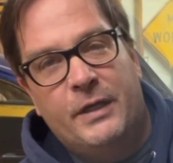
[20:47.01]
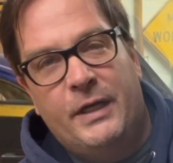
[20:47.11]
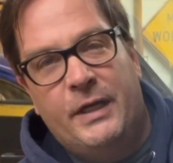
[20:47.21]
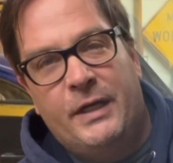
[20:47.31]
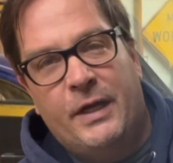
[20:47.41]

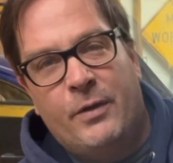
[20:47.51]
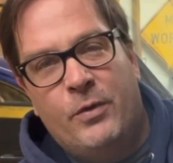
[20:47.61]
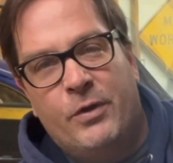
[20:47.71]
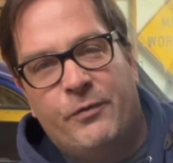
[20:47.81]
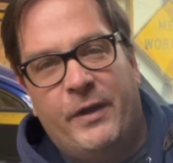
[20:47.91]
and I
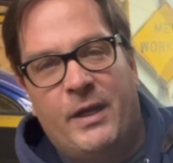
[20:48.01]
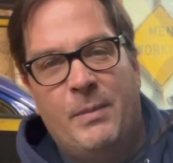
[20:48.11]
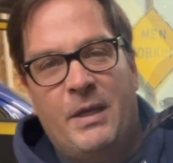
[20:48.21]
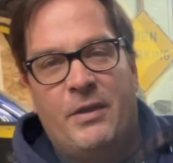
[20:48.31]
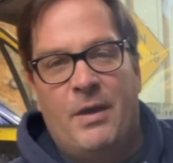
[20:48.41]
wonder if I can
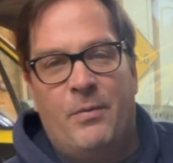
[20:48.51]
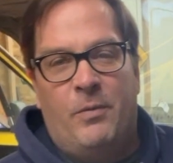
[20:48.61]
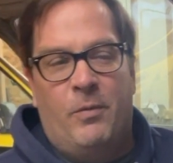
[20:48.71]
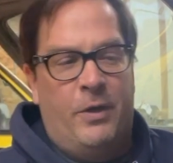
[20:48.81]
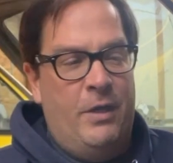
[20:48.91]
make that one
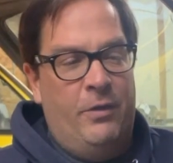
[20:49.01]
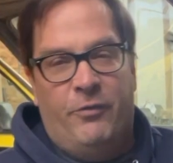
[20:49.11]
work either.